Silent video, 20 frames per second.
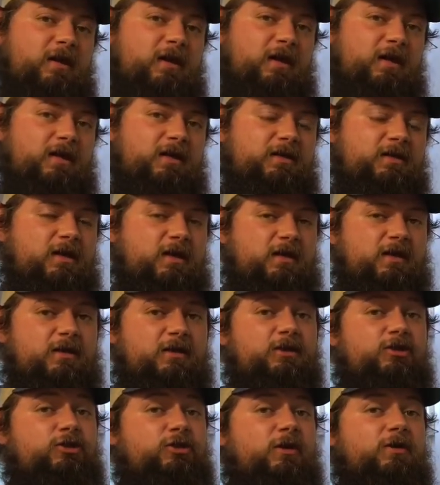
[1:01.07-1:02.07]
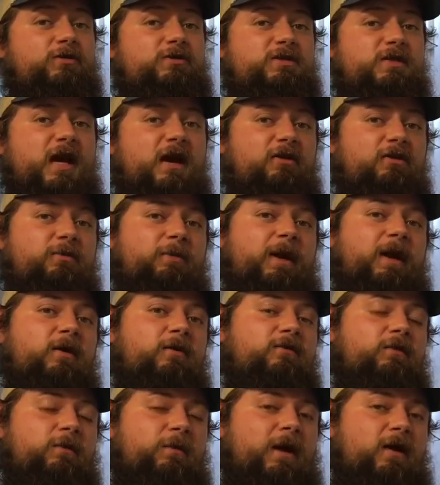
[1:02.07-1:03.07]
and hike the trail
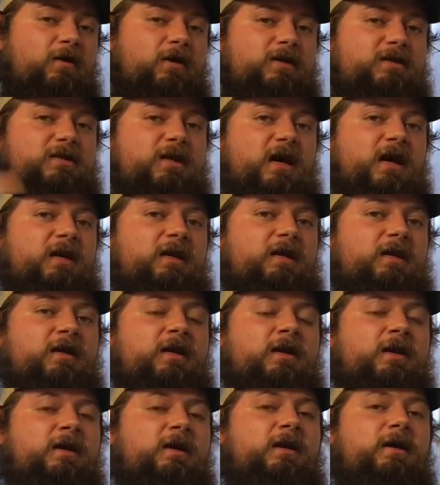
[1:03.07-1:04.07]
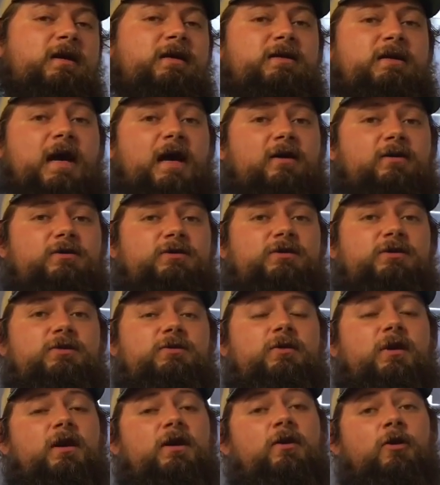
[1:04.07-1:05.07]
southbound from Mount Katahdin down
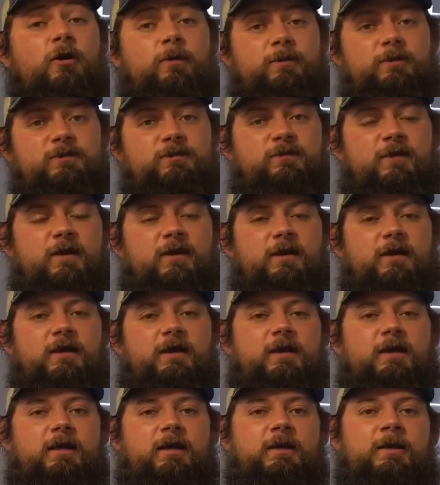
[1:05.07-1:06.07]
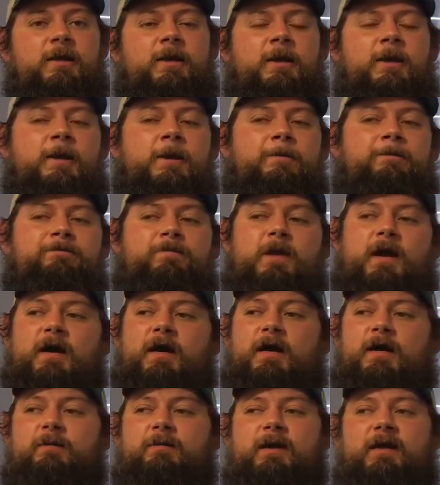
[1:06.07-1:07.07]
to Harper's Ferry again.
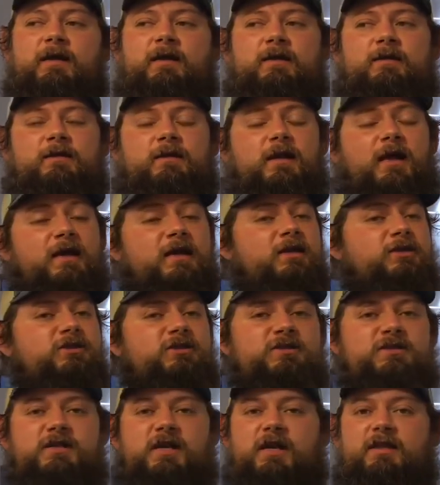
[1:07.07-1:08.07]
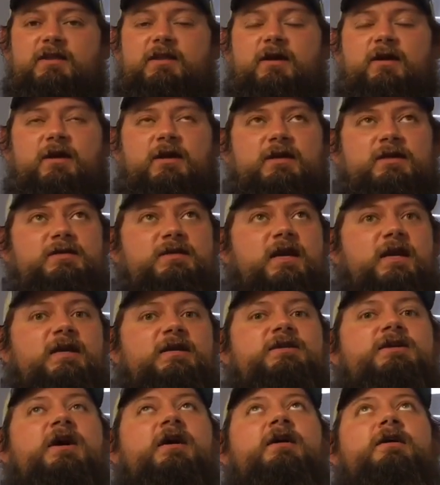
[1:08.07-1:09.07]
And like I just said, there is
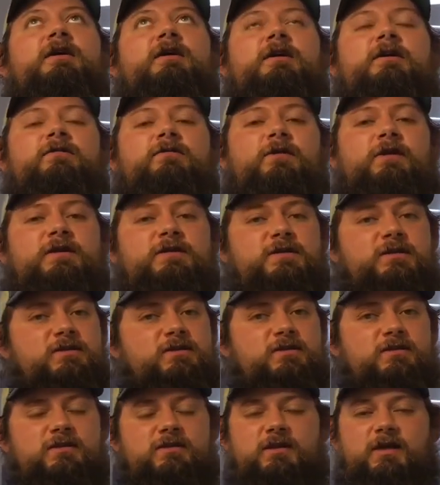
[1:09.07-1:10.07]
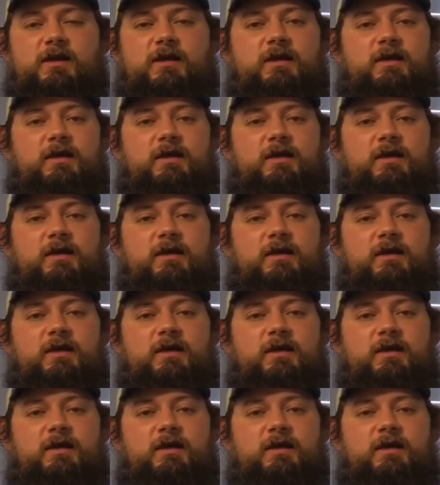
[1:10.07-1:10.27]
a ton of reasons